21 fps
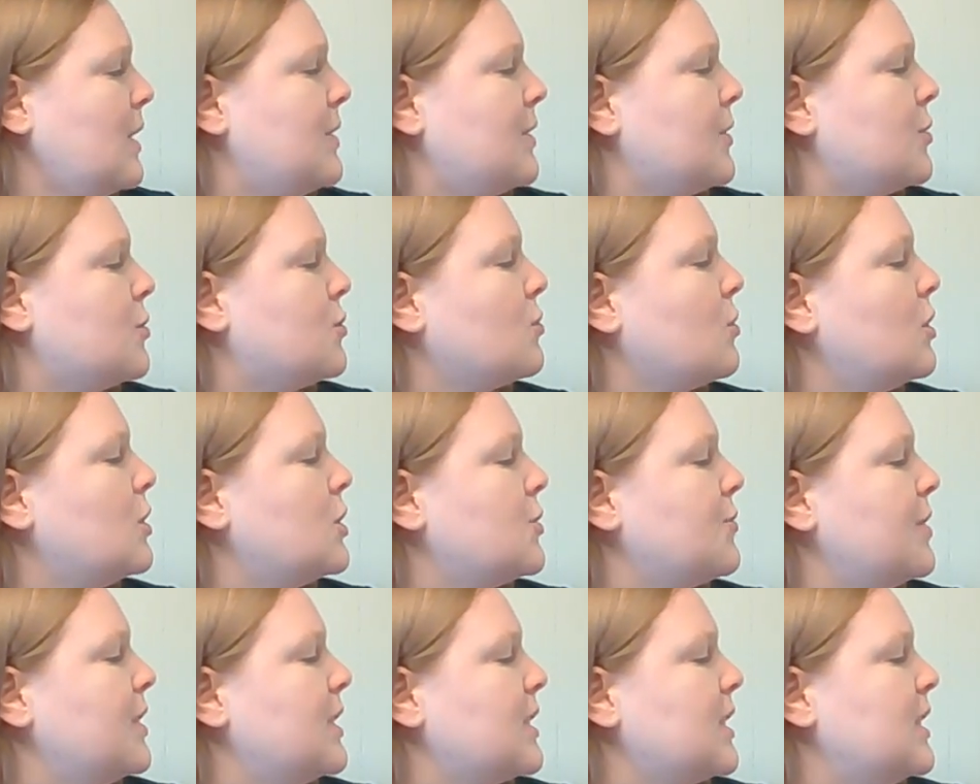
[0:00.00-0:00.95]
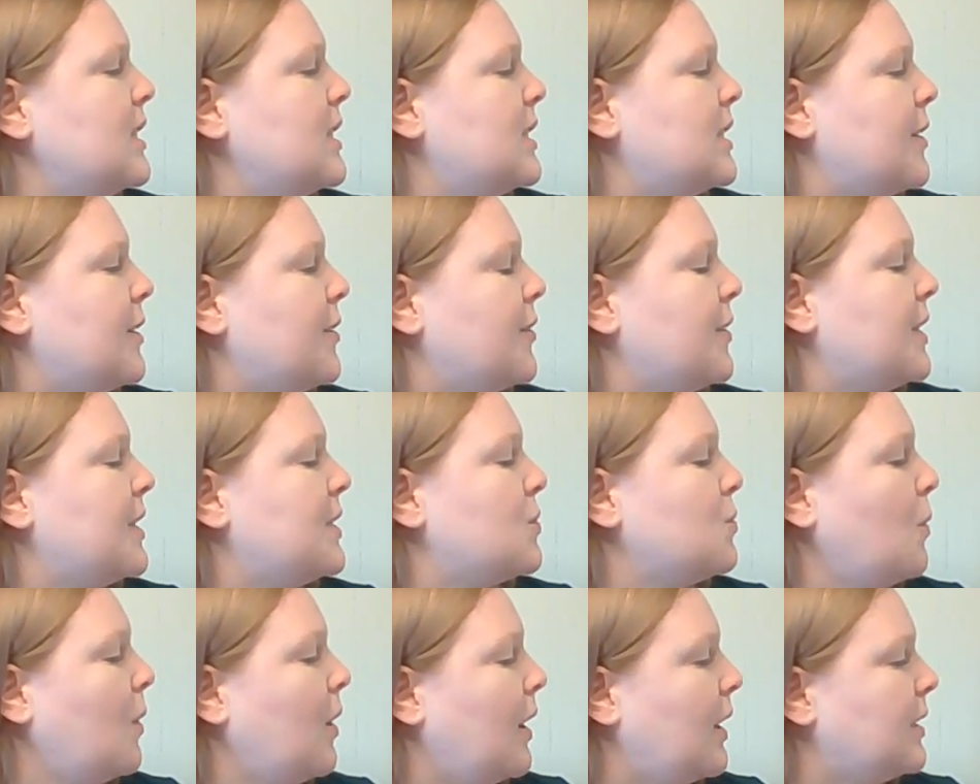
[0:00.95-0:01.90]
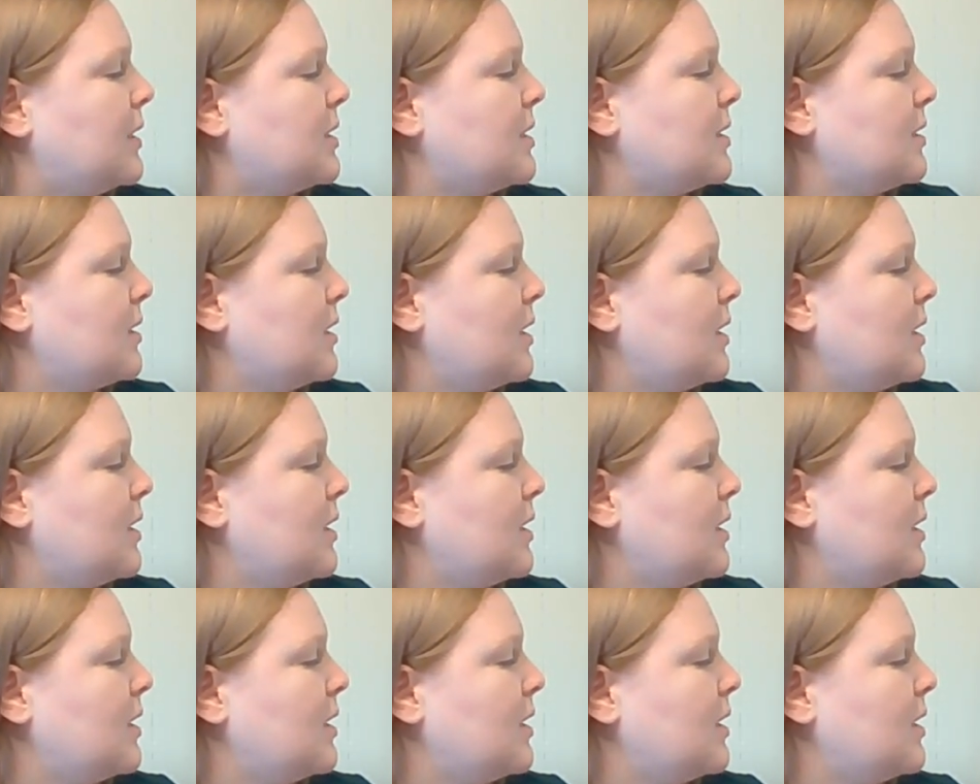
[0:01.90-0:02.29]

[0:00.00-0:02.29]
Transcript: The sorceress considered his words.